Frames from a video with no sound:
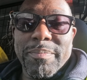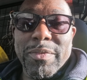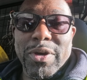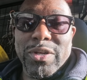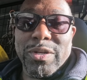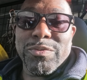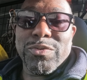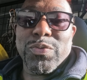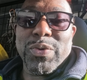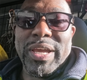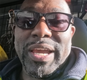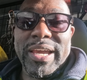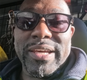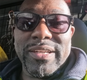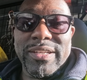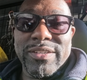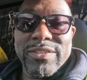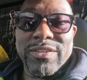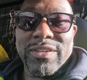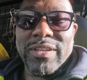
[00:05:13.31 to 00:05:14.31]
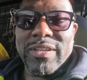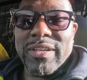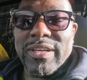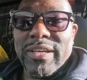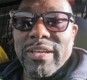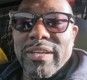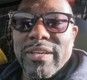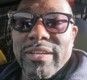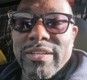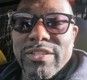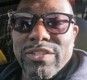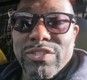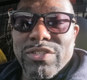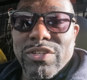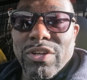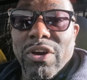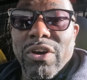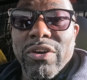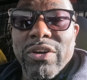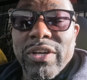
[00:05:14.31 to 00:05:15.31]
modems we had in
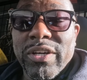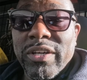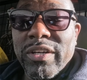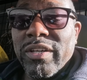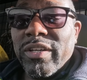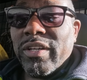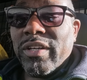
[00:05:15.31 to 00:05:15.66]
stock,